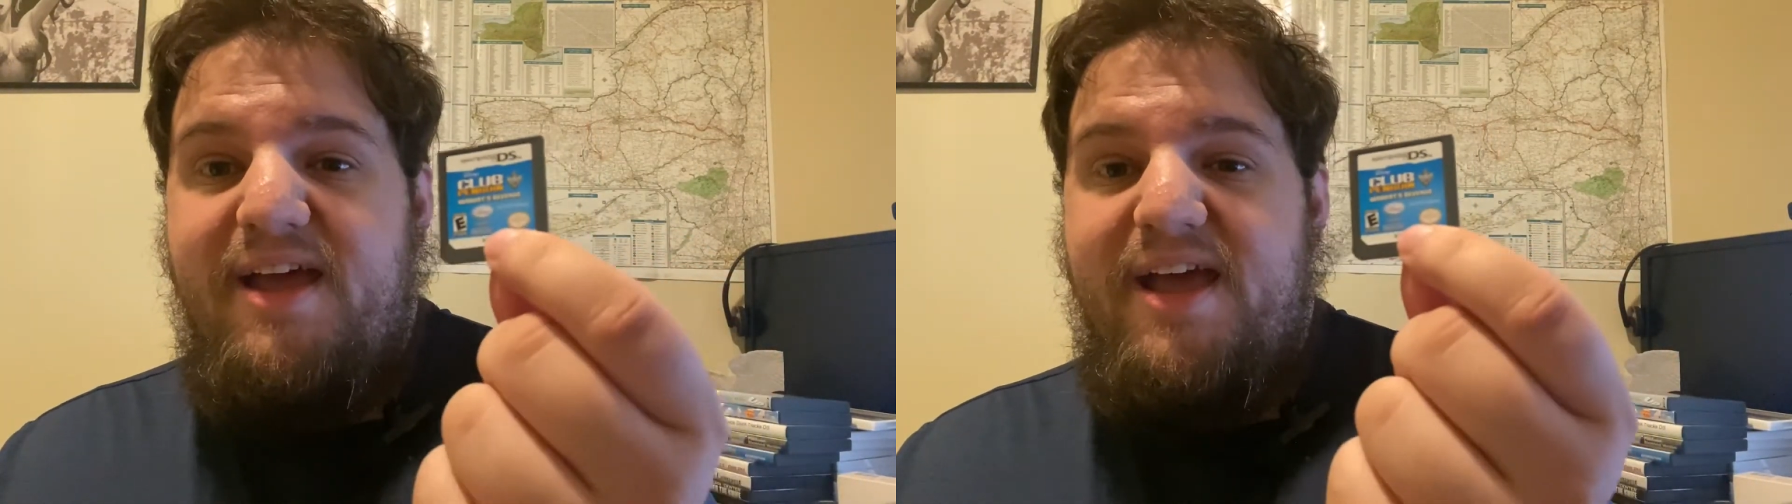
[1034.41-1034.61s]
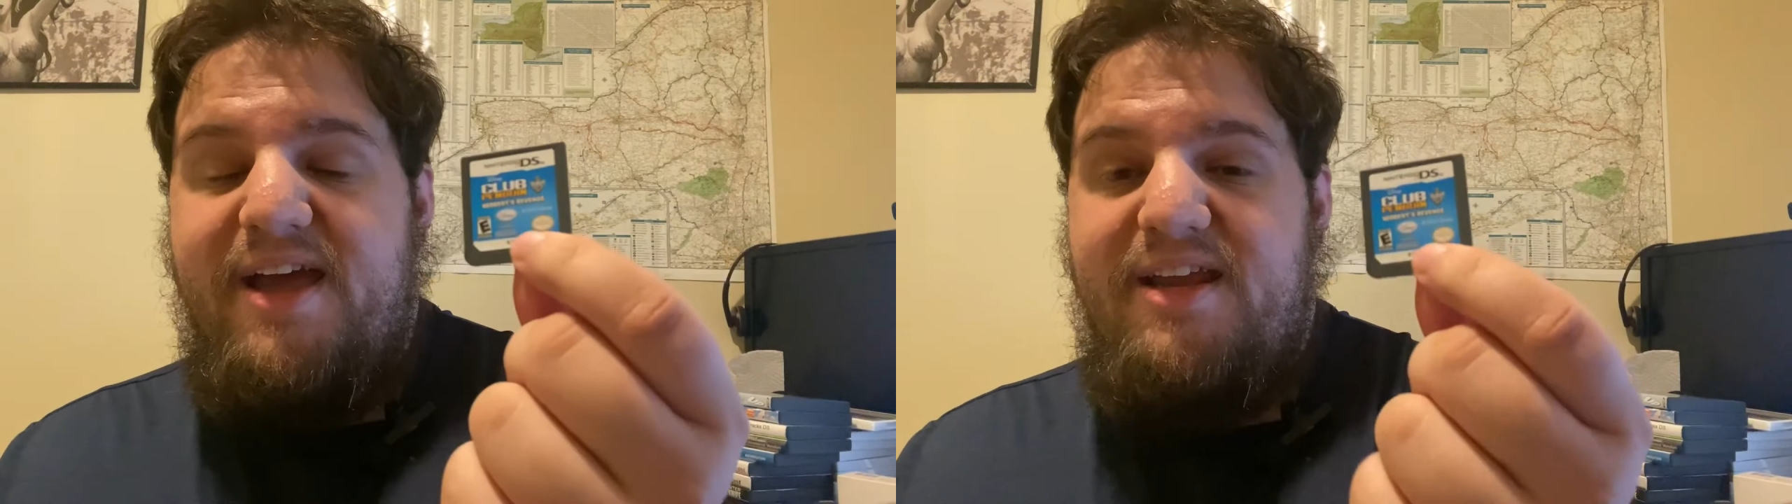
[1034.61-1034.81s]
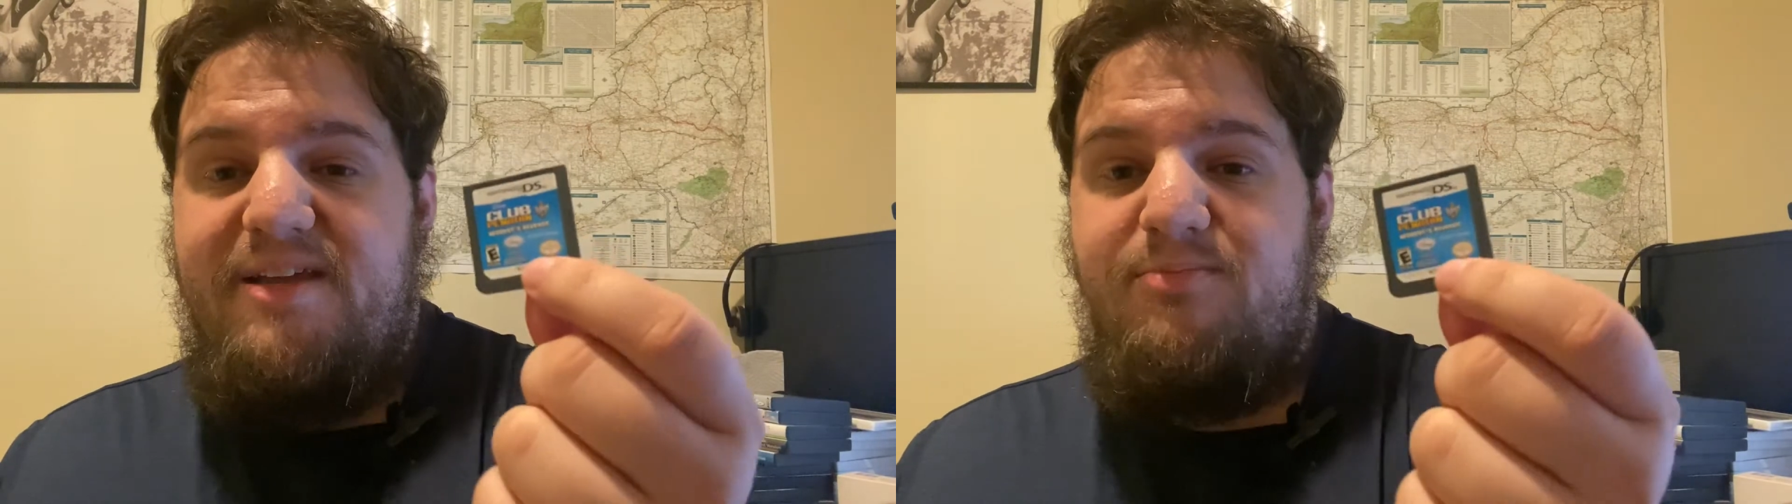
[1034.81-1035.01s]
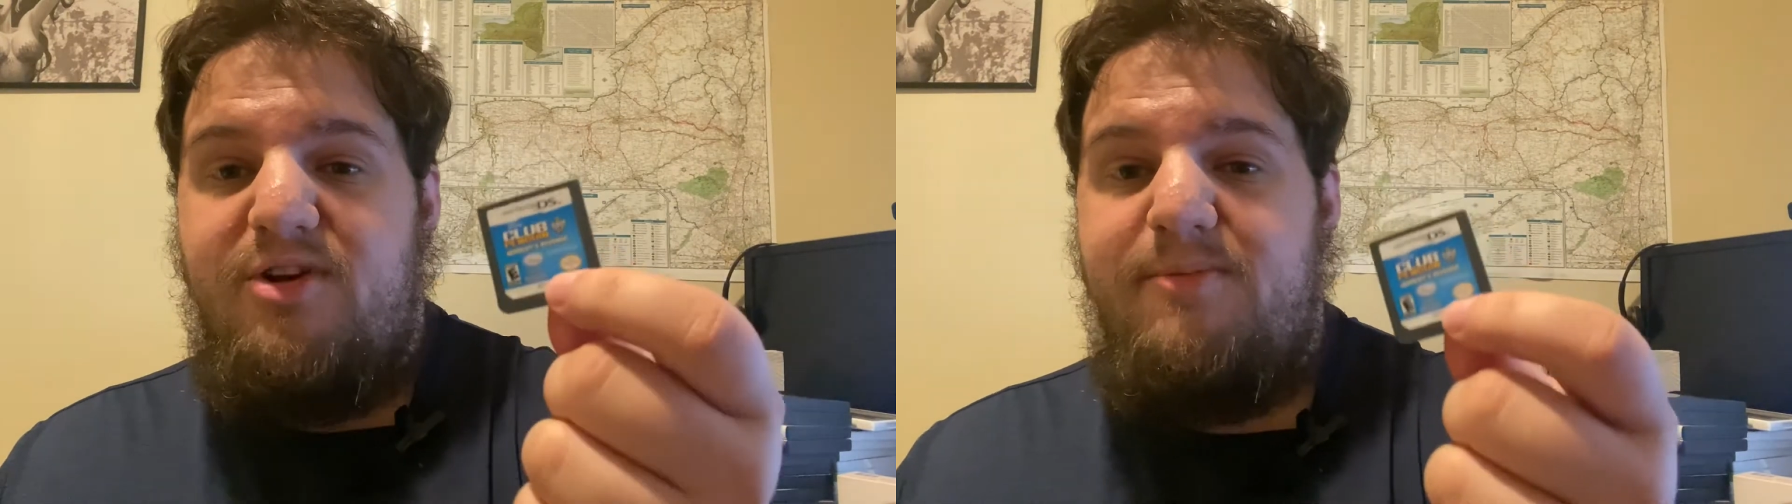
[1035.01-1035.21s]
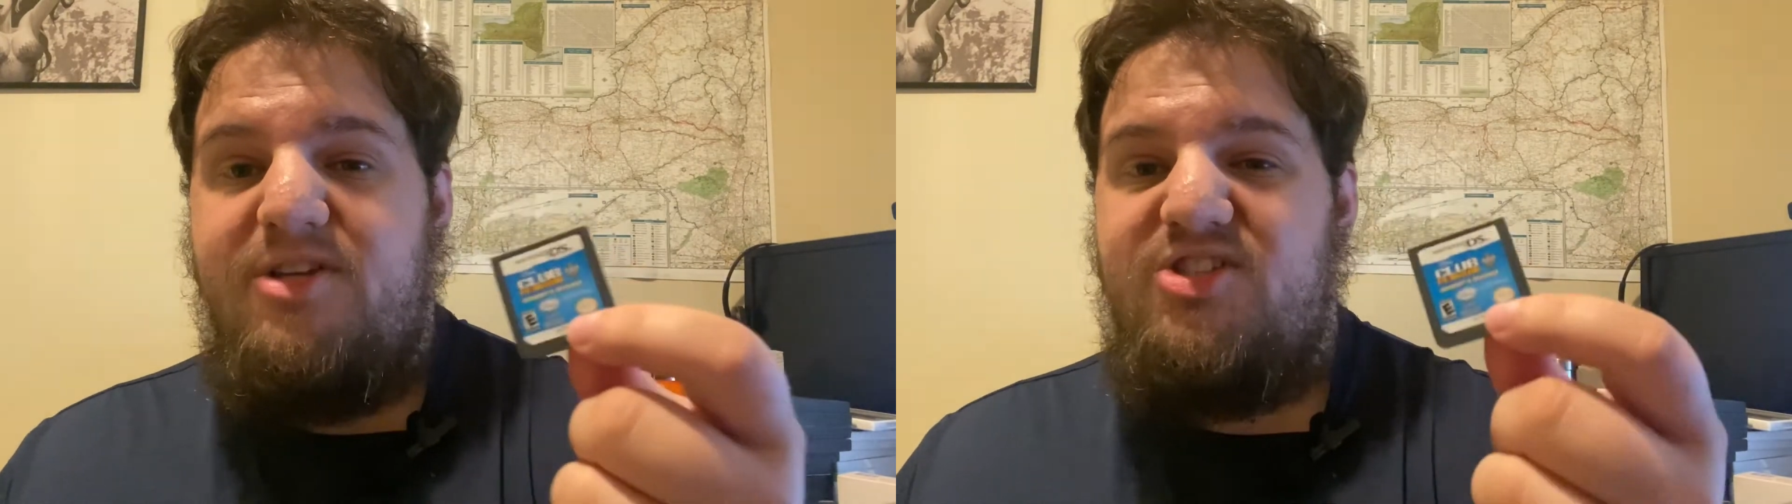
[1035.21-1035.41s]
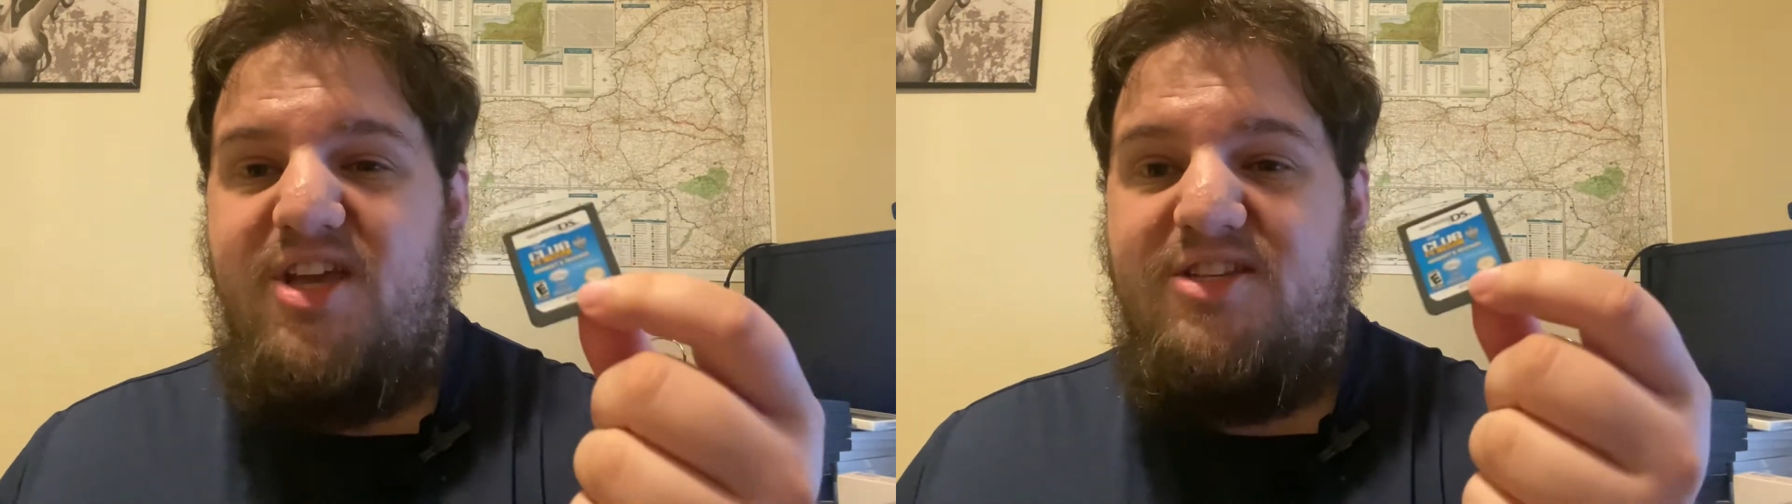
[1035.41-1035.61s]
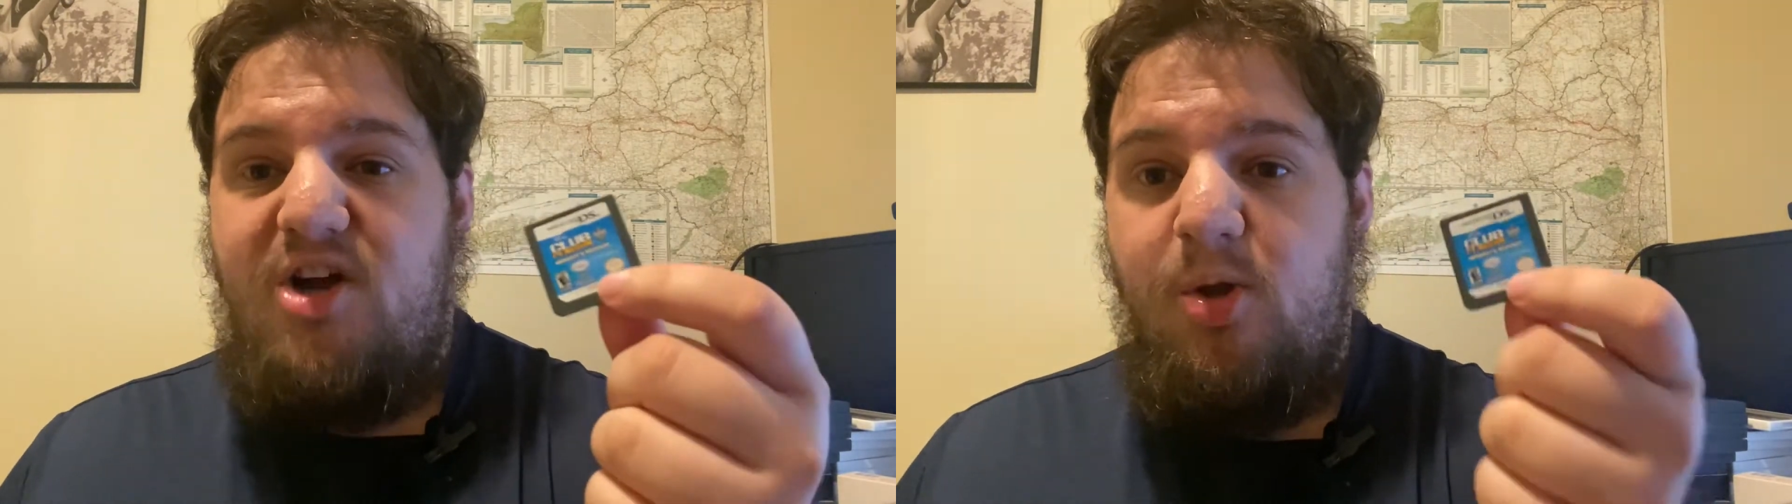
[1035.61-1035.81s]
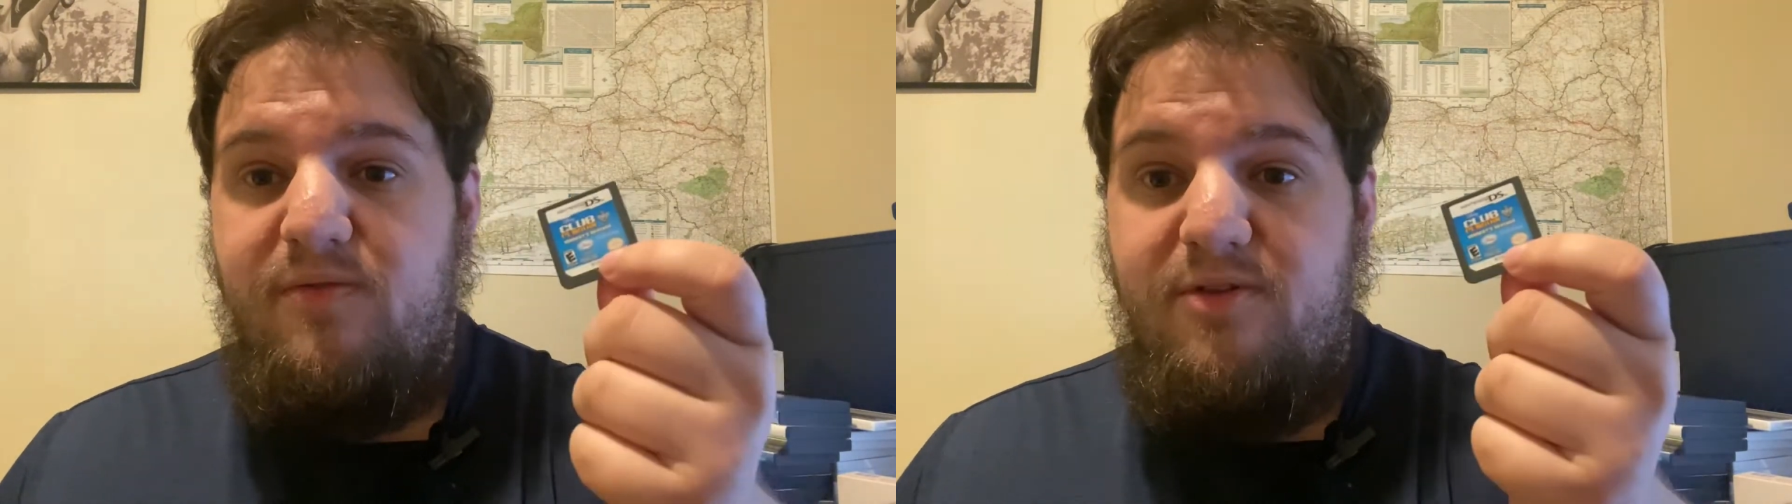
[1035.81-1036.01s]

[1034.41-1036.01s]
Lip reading: and it pretty much takes all of